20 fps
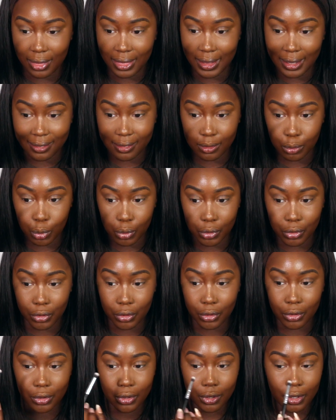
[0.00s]
This will
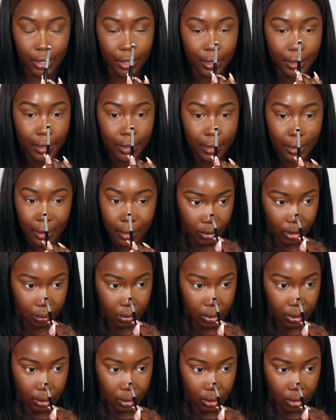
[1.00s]
do. I'm
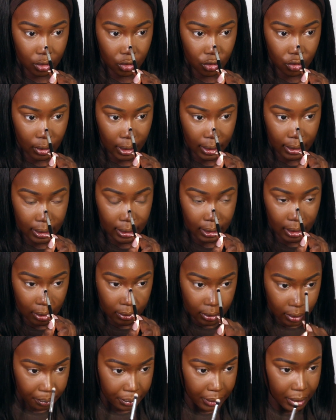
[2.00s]
just gonna drag it down
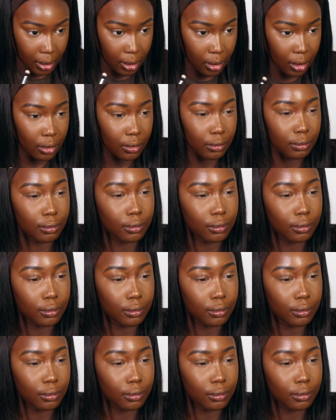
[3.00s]
a bit,